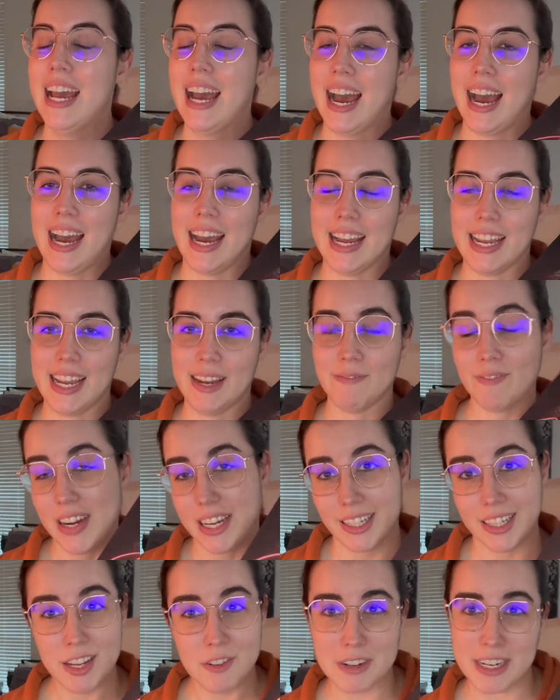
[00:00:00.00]
I am
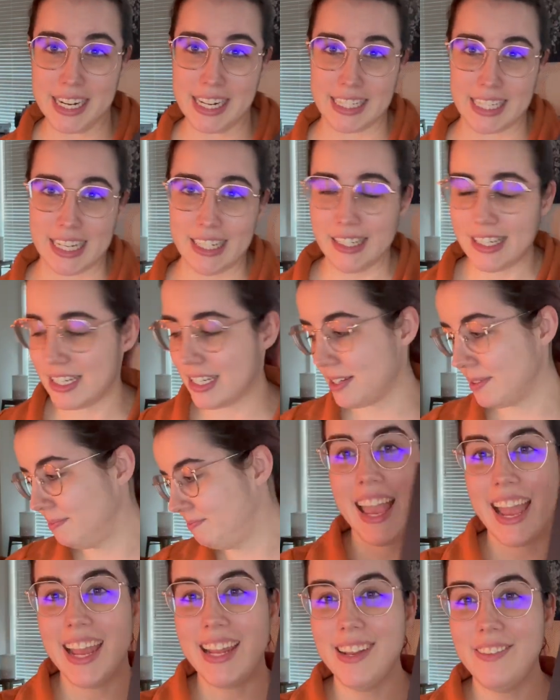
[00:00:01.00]
finally reading this.
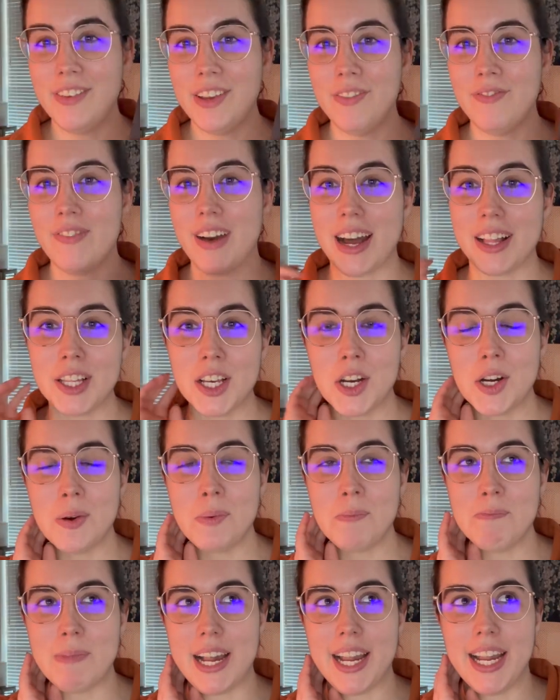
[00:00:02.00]
And if you follow
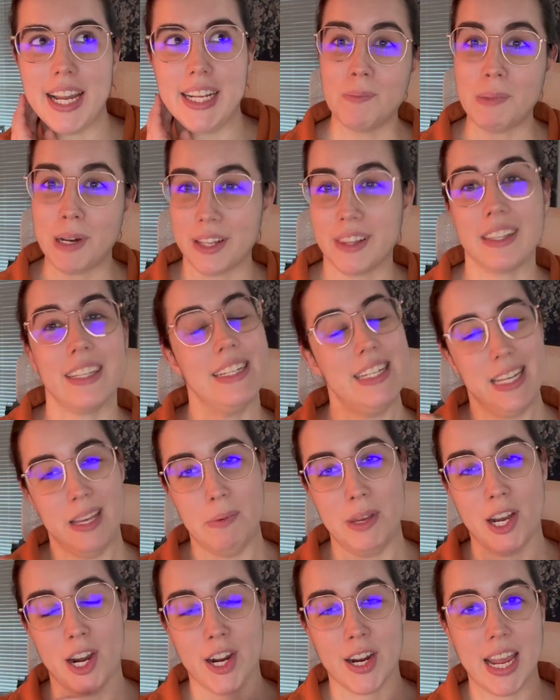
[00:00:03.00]
my monthly
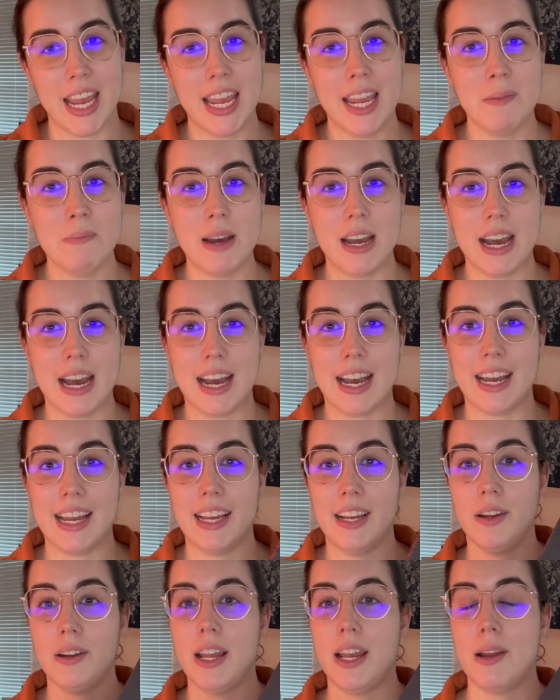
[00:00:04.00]
TBR game,
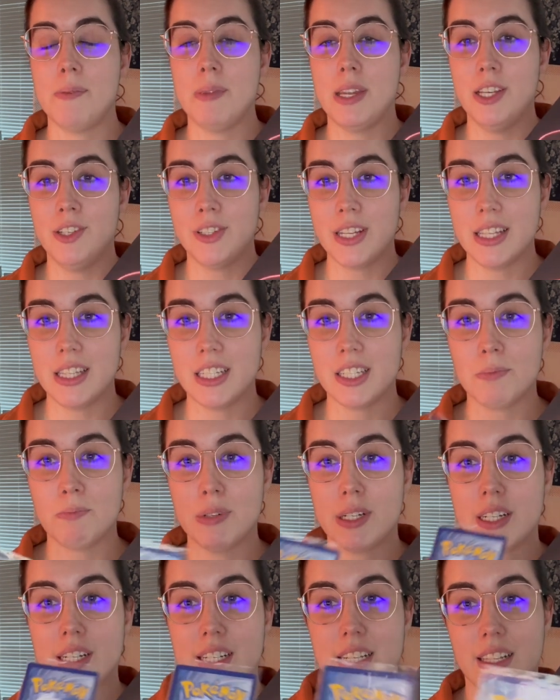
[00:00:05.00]
I am using this
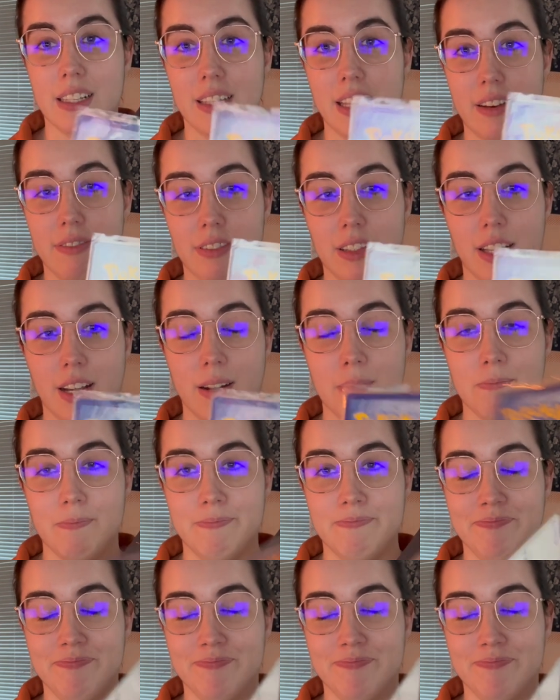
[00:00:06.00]
book to level up